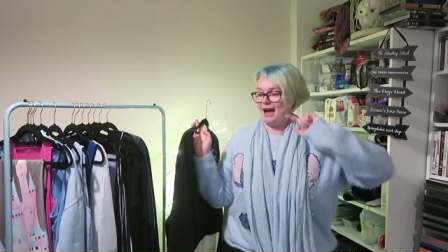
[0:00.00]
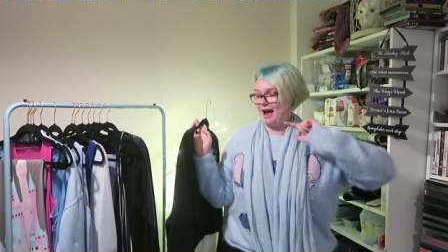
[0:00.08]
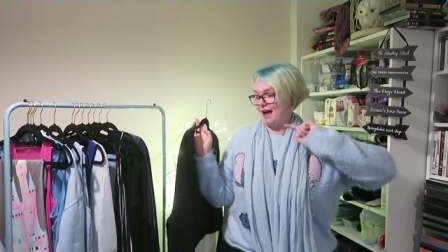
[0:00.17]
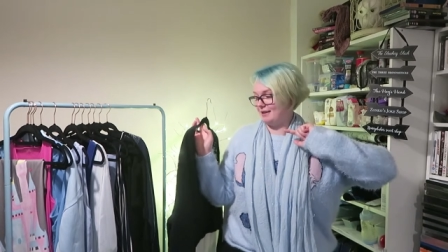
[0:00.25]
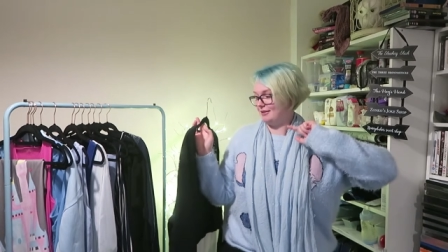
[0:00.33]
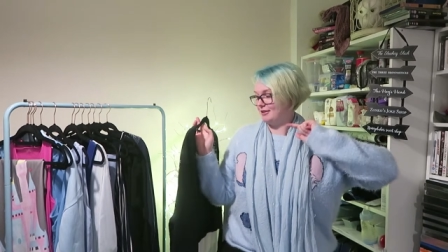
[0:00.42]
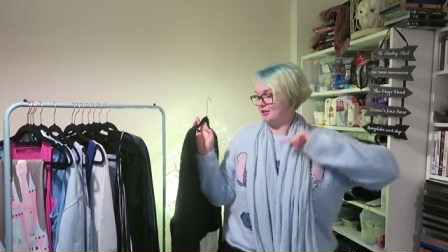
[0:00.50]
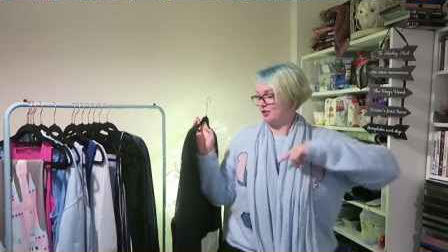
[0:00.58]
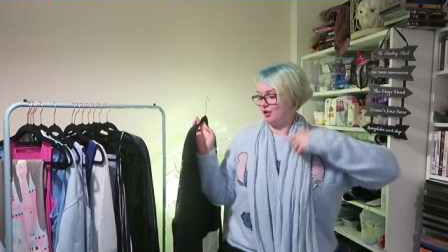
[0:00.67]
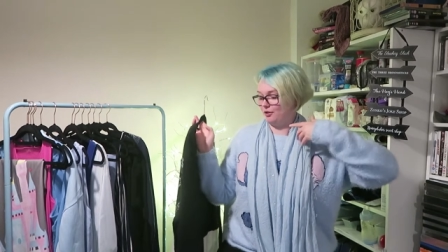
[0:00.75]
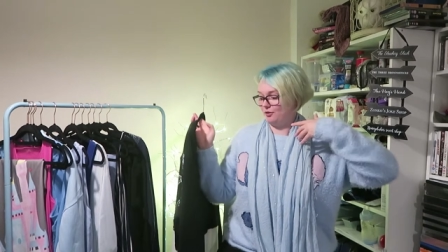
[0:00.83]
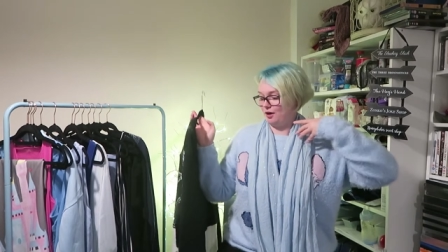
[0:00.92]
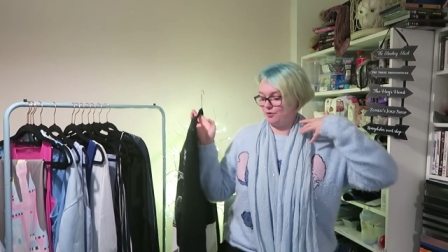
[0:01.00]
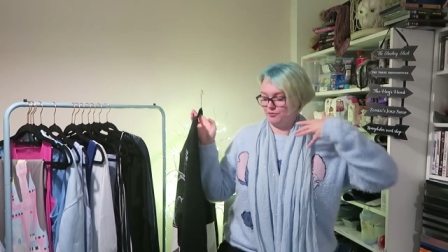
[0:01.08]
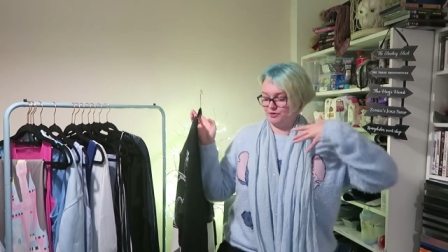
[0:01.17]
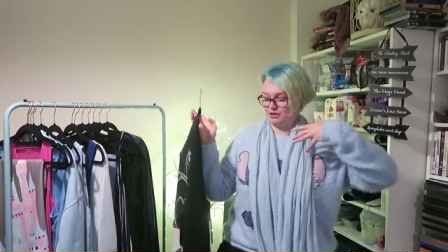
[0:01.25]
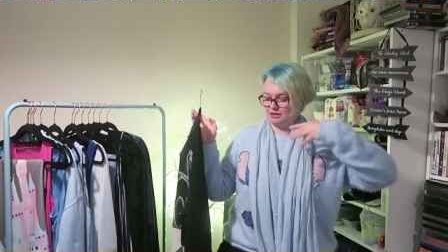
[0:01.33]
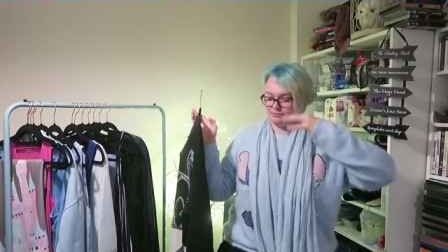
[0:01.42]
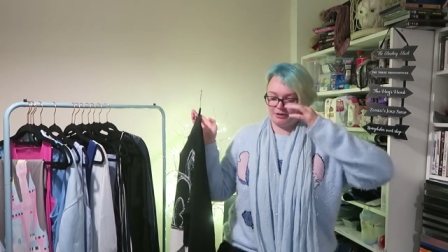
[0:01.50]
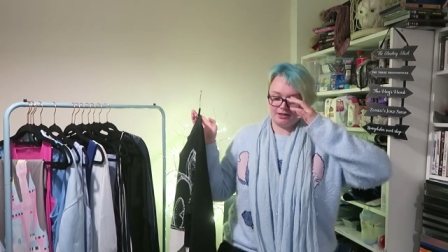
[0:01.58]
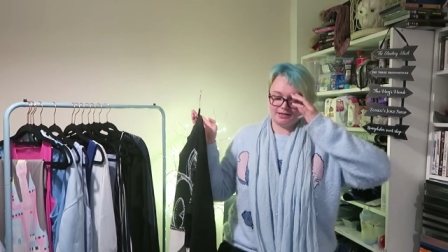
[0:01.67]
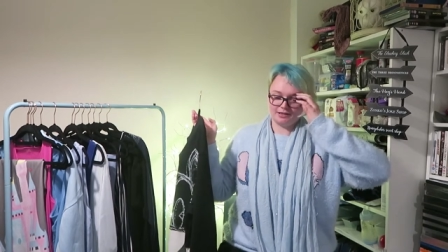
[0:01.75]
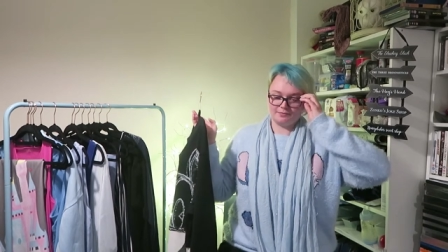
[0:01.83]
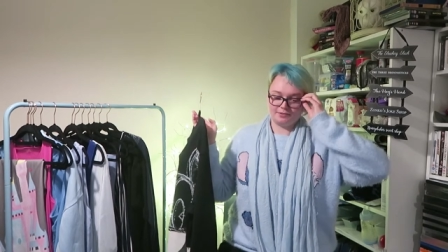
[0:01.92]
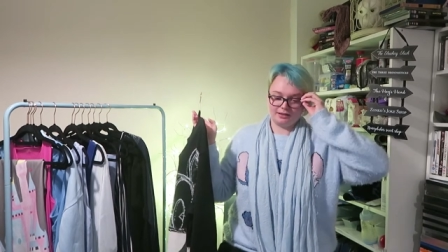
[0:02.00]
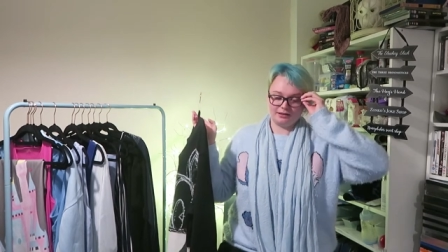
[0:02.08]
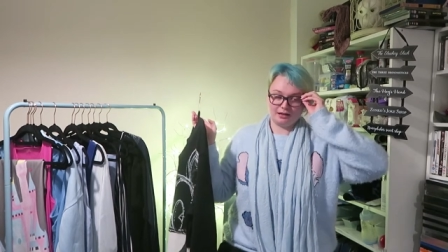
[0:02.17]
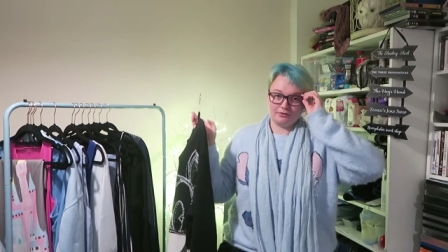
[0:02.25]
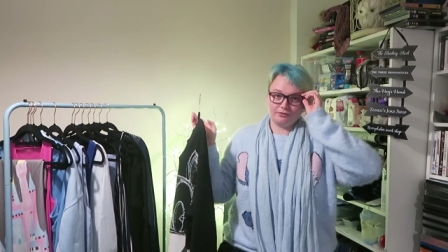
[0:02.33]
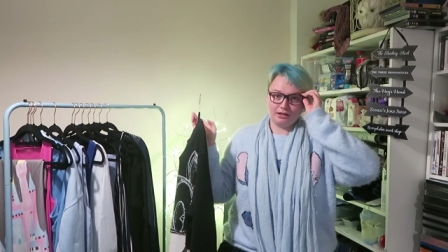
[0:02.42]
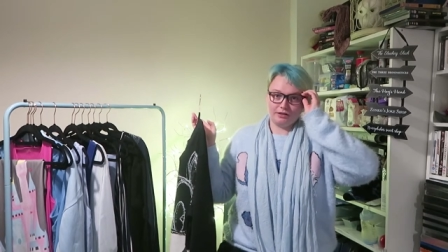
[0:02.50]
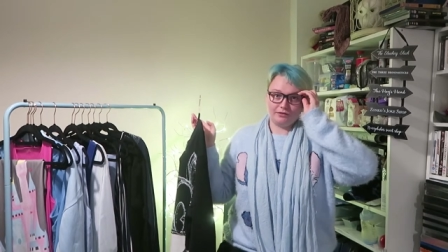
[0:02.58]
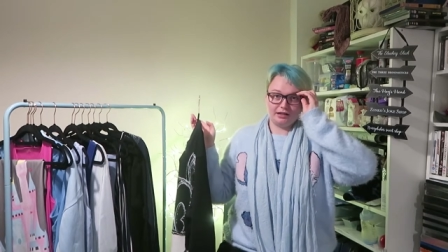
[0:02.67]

And so I wanted to buy something that I really,